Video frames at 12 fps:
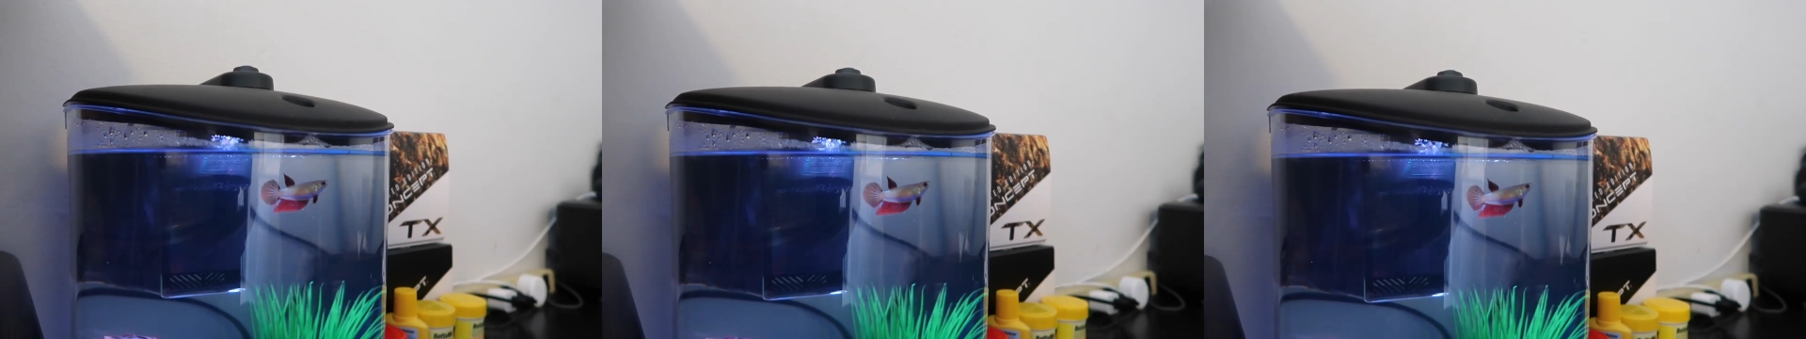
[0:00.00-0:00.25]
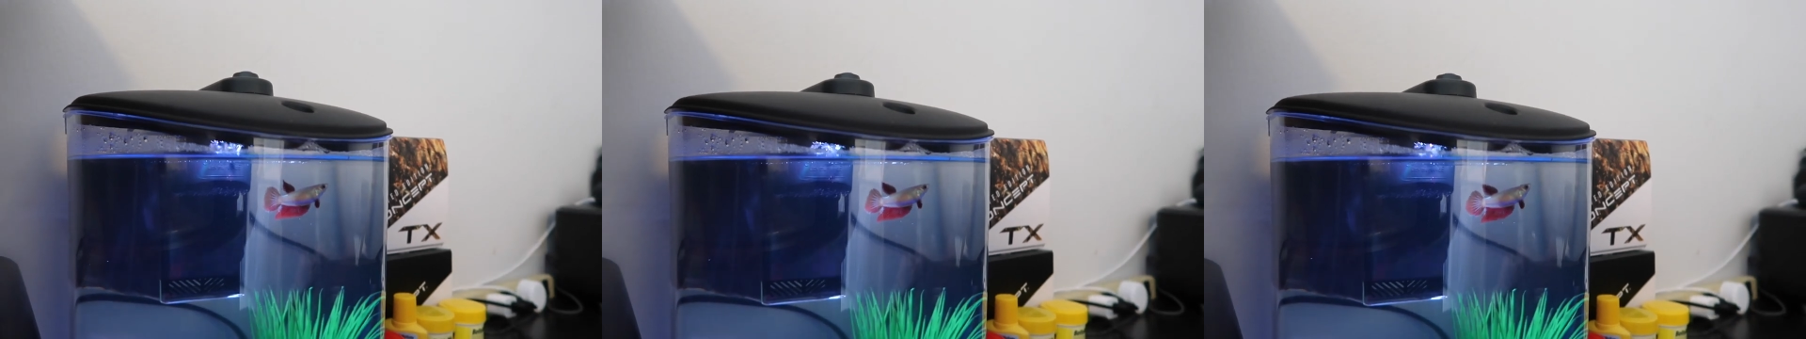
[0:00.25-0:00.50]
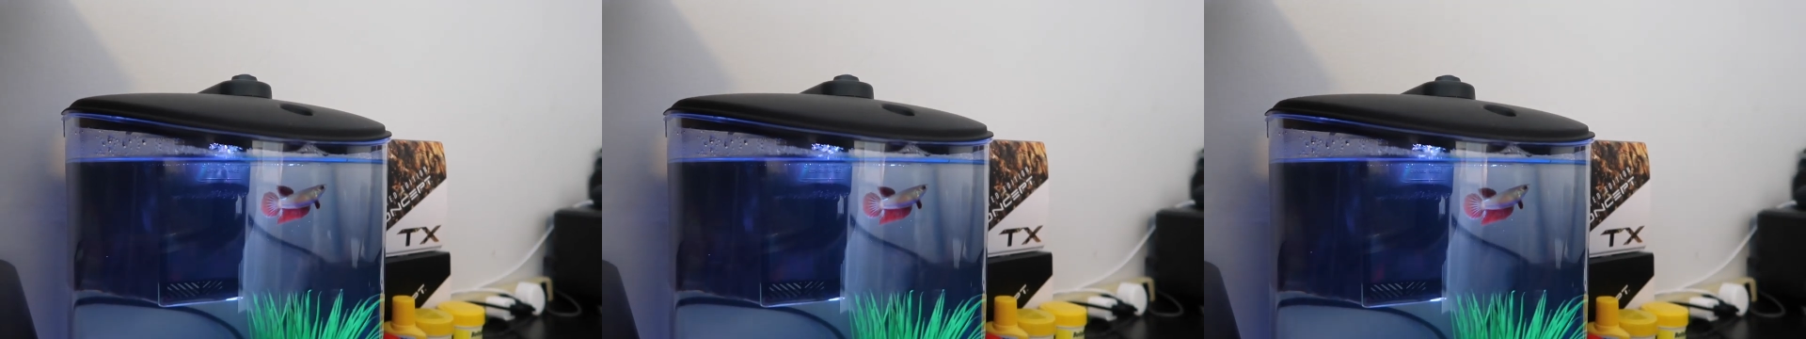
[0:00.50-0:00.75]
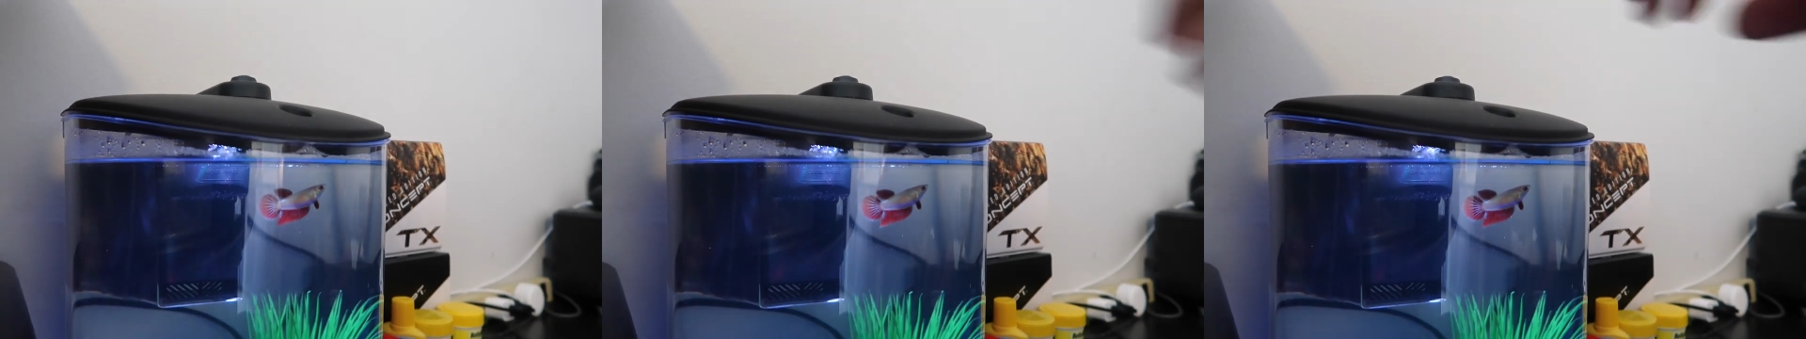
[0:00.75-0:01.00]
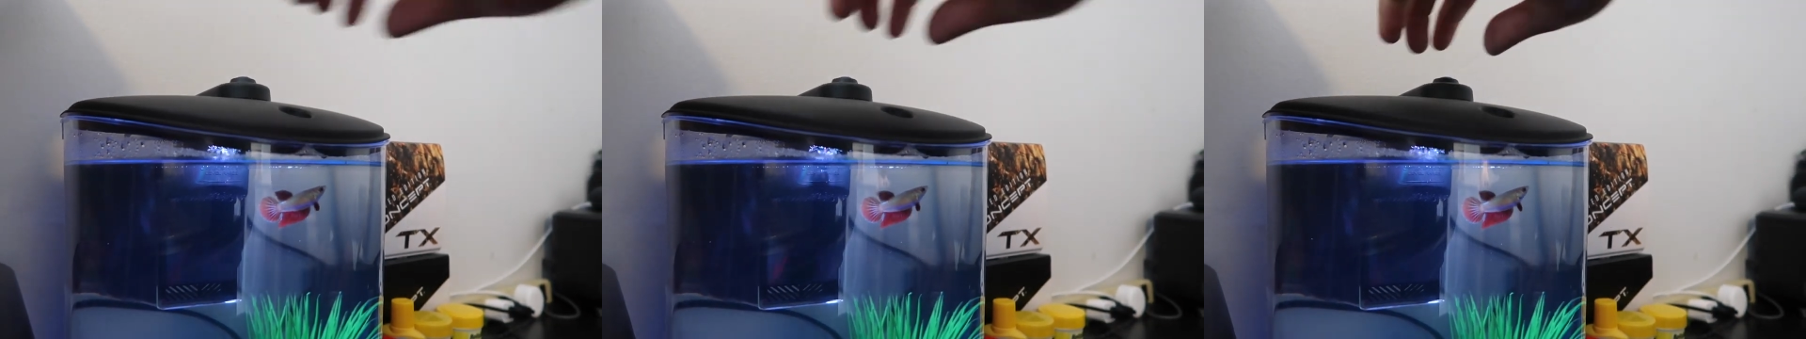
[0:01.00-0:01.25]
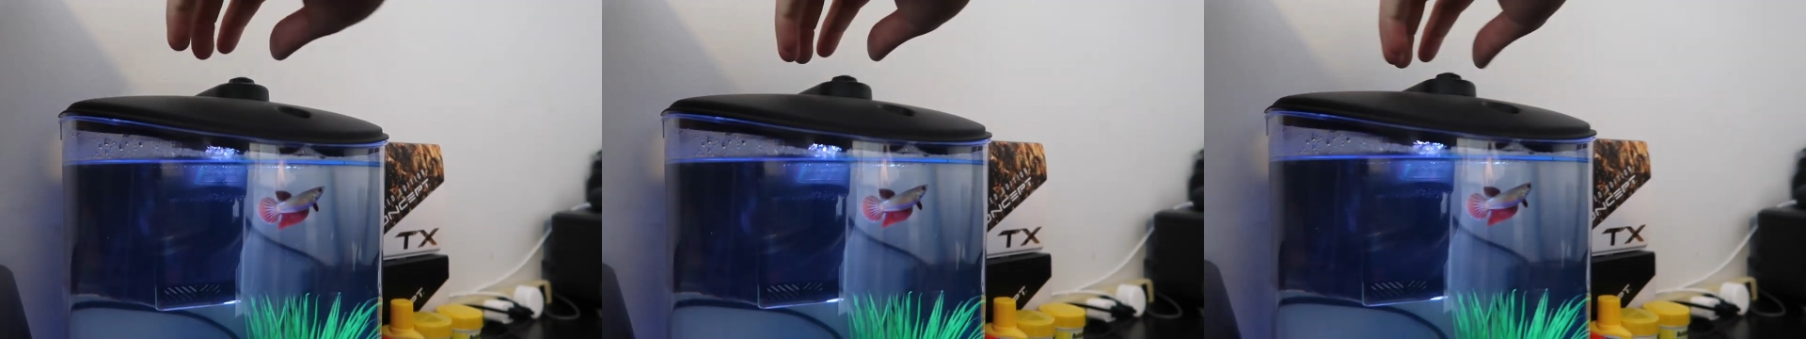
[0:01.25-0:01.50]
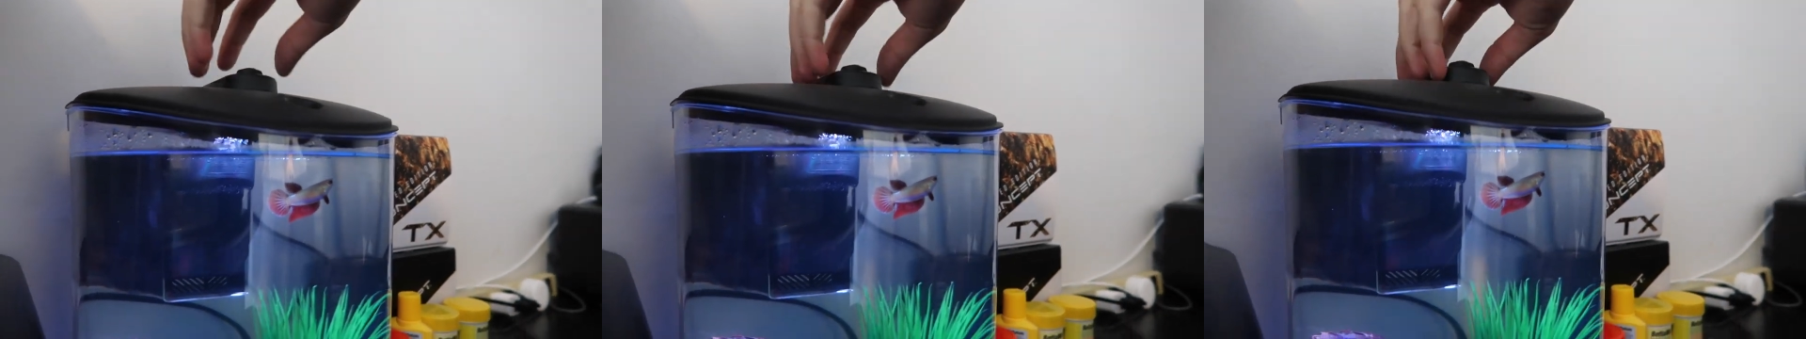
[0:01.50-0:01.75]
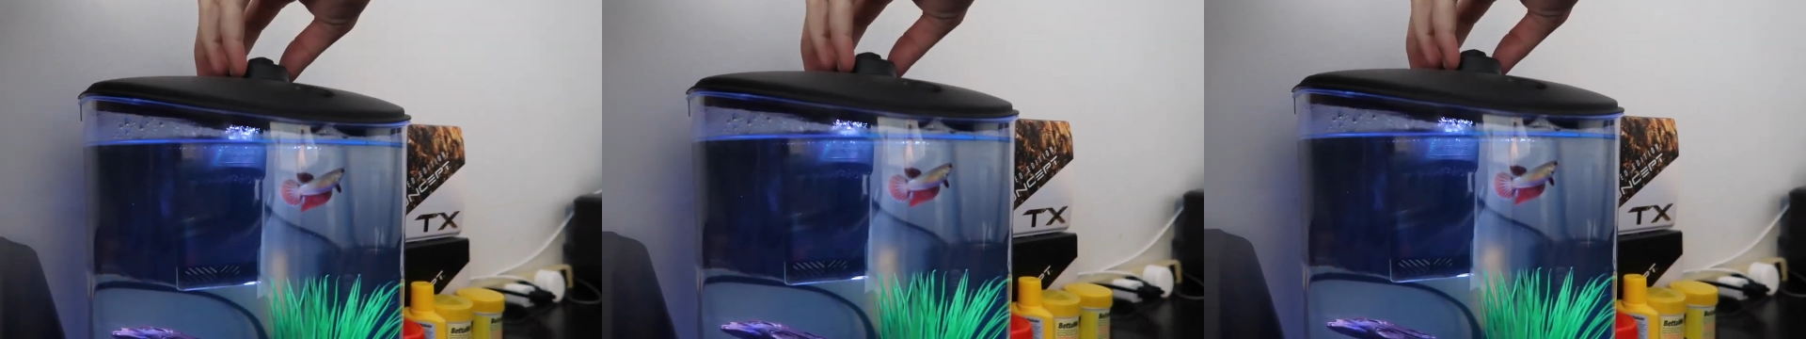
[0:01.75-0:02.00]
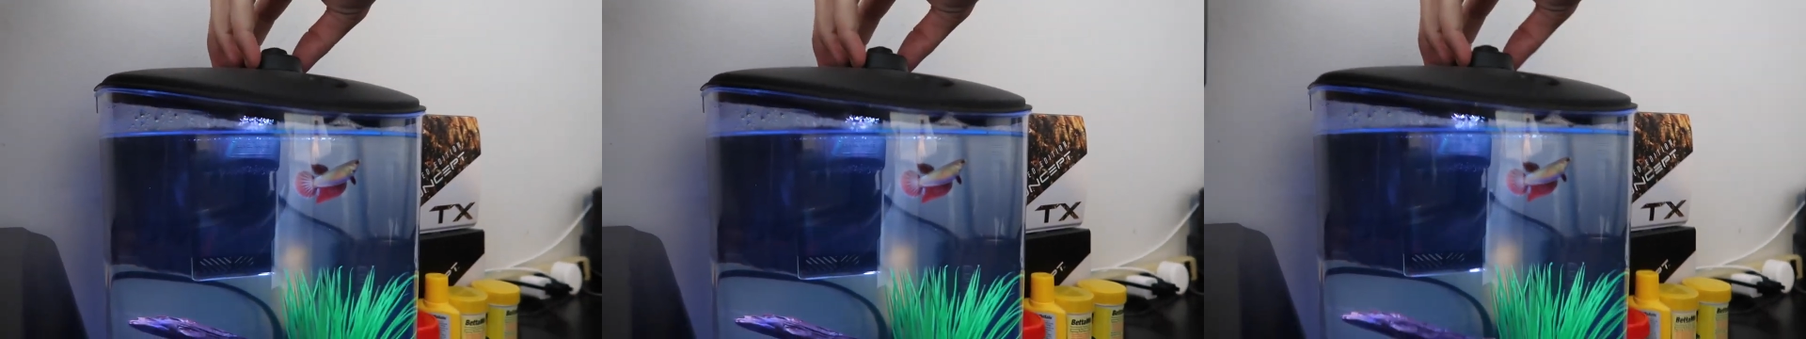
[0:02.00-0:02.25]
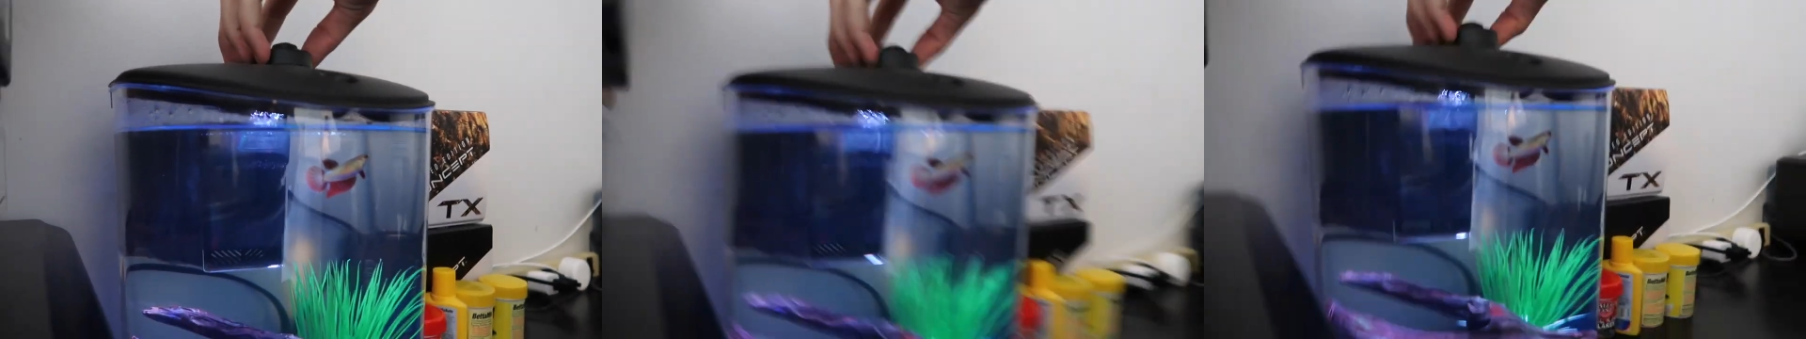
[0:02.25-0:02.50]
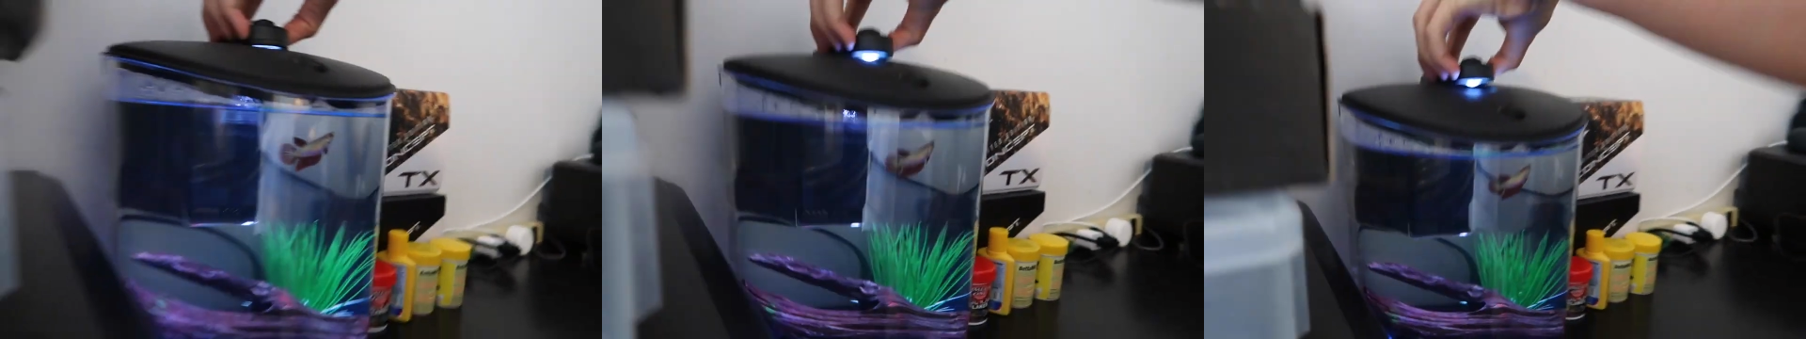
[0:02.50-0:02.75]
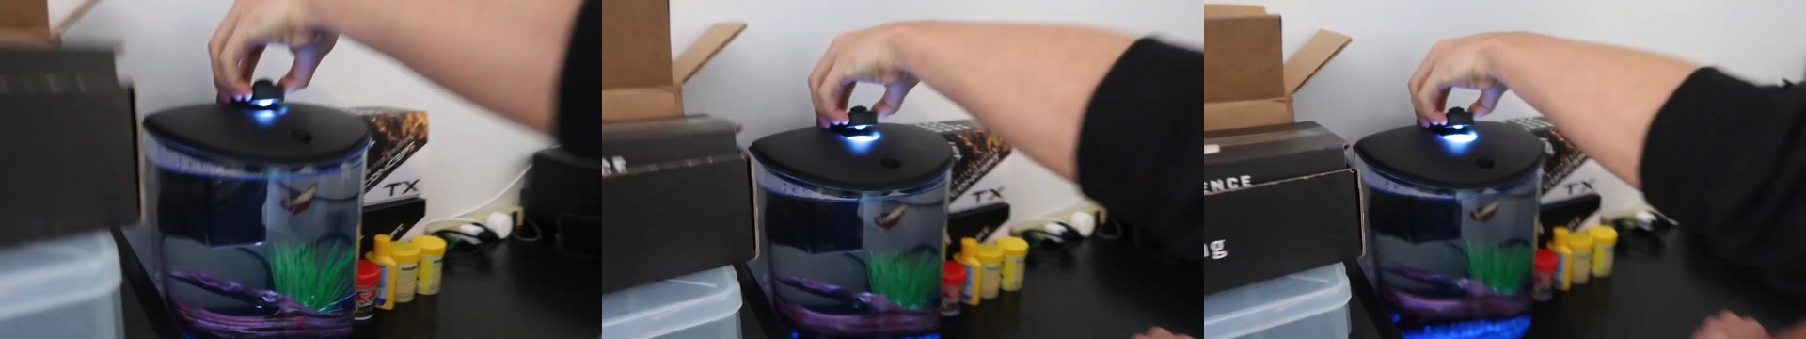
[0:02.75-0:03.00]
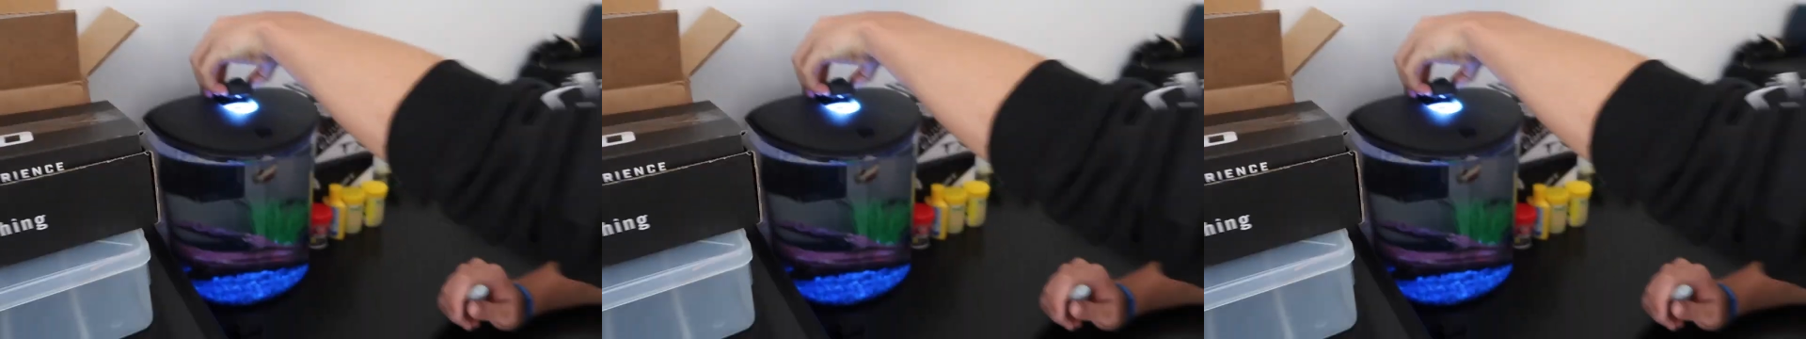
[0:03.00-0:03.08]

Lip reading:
[unreadable: no face in view]